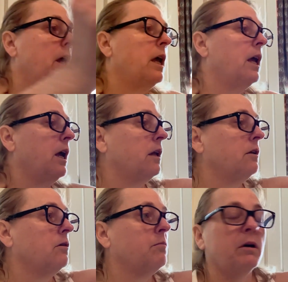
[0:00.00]

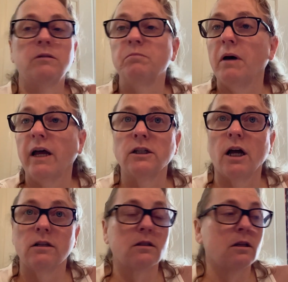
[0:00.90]
and you could buy a
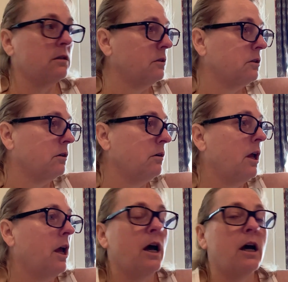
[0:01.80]
child's undershirt,
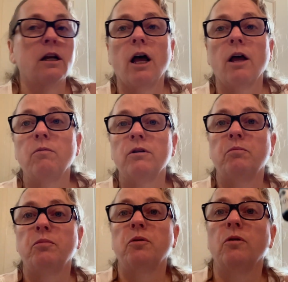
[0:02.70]
and I
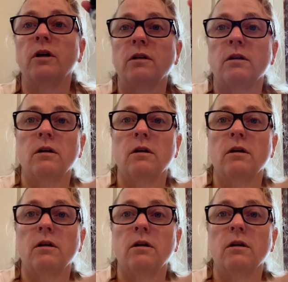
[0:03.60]
would put